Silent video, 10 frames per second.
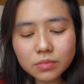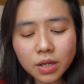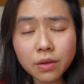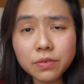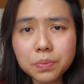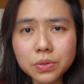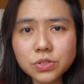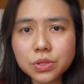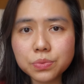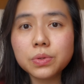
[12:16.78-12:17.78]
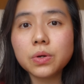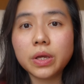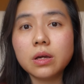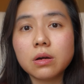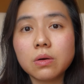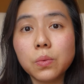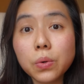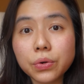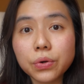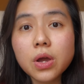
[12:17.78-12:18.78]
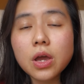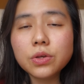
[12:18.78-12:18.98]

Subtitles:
if you push it through your ER order,